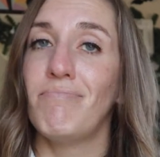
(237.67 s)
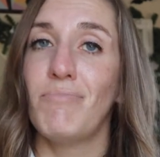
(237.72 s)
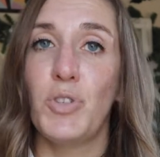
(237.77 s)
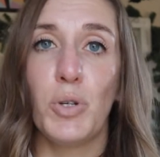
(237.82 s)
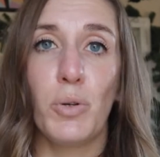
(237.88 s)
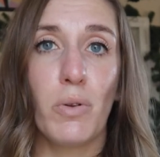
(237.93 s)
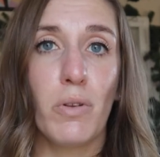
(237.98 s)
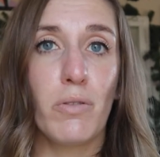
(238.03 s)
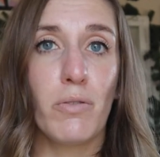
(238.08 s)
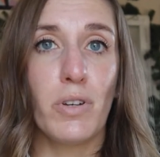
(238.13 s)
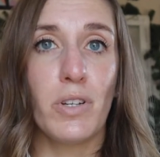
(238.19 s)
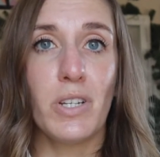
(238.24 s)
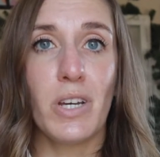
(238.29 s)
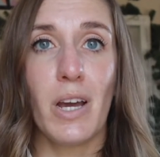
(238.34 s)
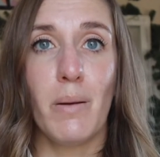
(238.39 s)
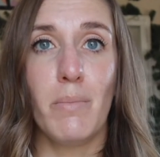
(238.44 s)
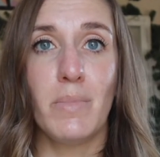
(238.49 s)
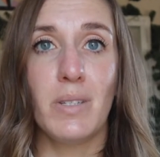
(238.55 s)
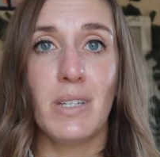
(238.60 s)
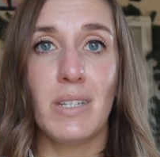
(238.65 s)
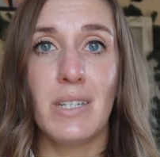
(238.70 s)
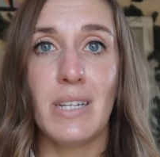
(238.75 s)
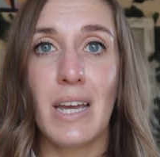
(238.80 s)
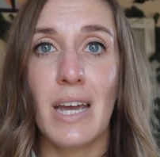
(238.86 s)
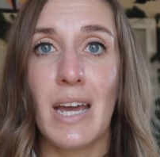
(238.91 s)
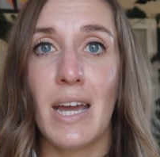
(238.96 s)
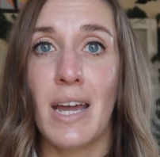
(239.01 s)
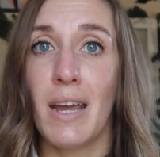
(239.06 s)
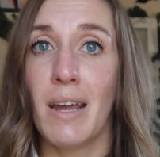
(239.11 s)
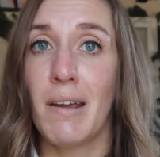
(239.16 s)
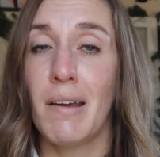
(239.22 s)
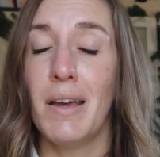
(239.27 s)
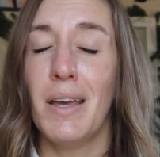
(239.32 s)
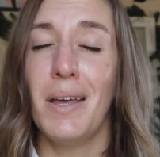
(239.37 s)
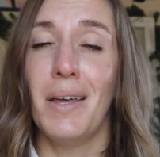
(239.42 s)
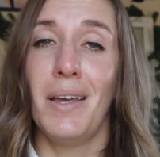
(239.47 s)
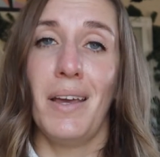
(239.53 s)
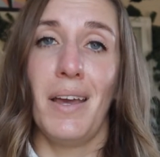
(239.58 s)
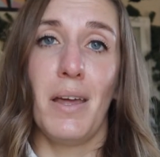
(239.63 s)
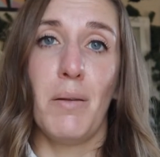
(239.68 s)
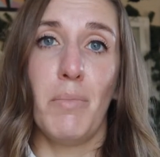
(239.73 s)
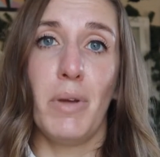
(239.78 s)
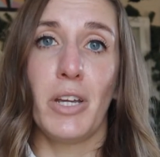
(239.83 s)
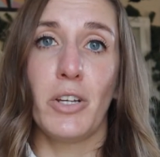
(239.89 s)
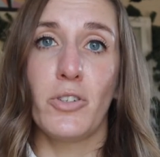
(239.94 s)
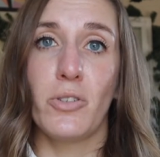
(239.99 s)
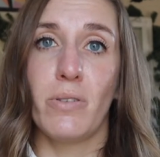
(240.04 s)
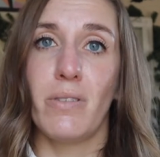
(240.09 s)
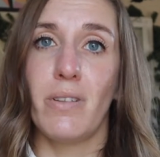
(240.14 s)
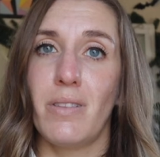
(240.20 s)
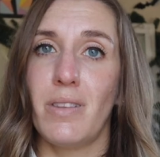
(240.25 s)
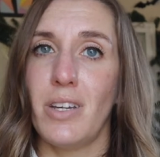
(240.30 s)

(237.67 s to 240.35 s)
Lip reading: 2 to 3 times a day, and make sure